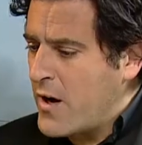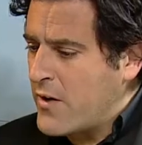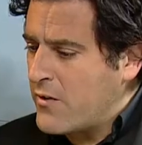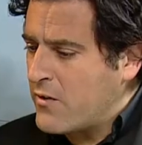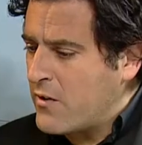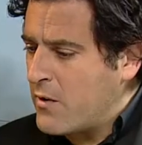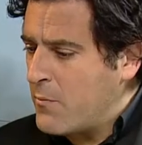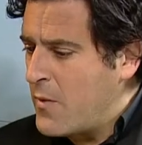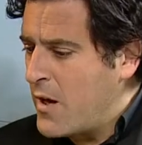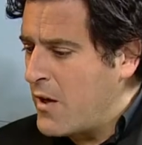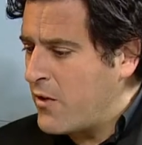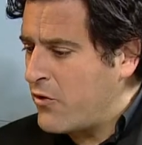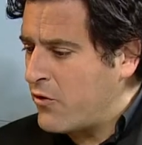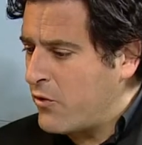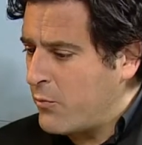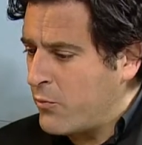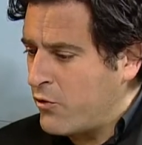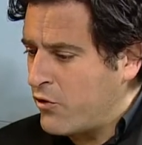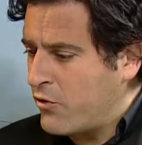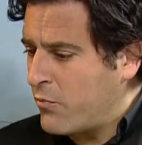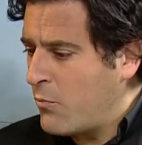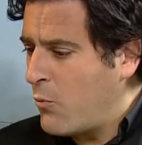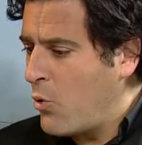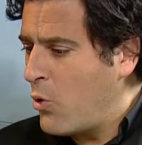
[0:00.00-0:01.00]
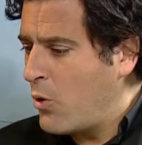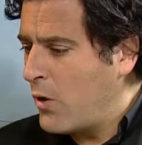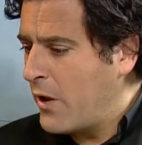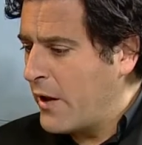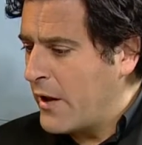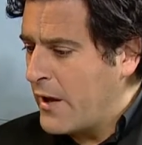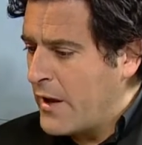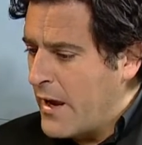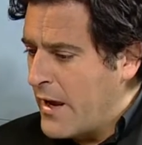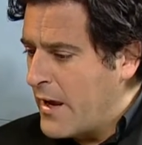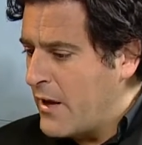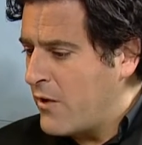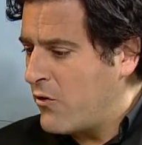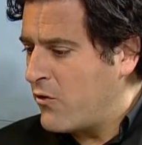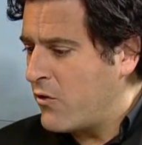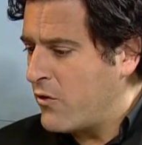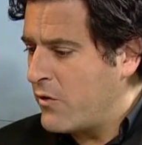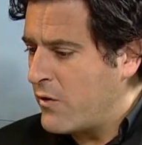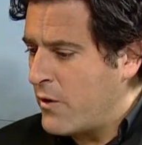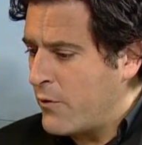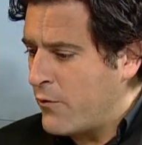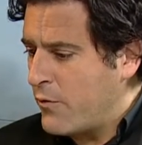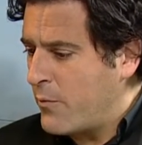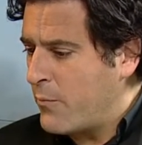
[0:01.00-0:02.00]
to make some smaller gains in
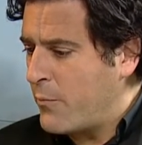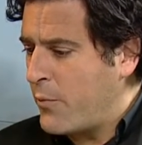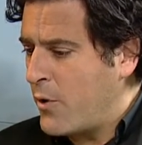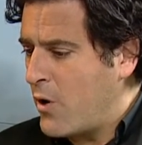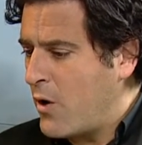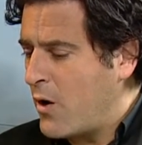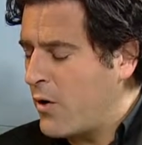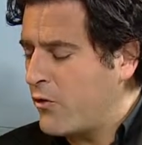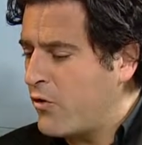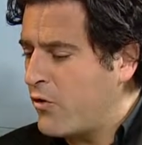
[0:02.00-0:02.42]
different parts.